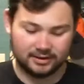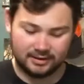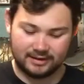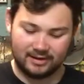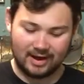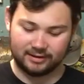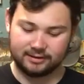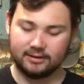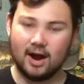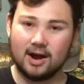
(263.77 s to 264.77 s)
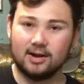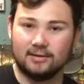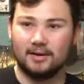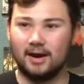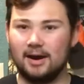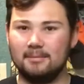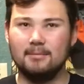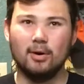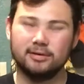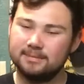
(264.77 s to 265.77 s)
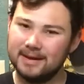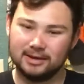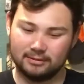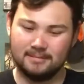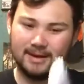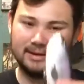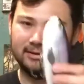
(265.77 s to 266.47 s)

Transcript: they're out of stock, most big swim baits are